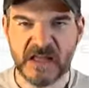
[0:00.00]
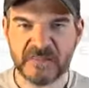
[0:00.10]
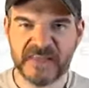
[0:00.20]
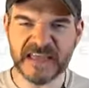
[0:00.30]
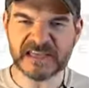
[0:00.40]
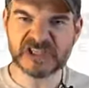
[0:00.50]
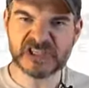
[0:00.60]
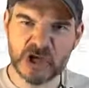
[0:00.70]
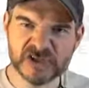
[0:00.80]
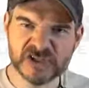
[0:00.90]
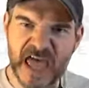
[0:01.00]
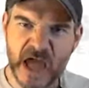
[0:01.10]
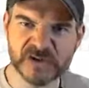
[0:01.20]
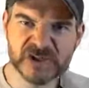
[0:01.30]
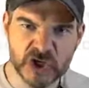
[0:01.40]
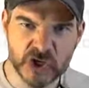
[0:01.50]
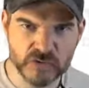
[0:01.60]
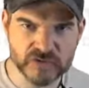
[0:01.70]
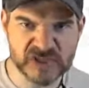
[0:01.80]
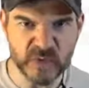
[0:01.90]
The excuse that was
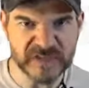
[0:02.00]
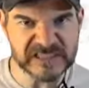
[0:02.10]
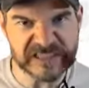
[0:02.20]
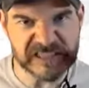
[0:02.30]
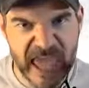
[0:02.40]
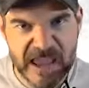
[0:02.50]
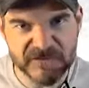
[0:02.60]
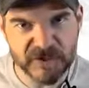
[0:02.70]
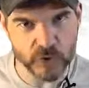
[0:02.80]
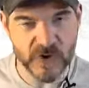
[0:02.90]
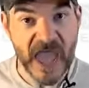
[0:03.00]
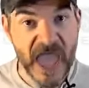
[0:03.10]
used to enslave you.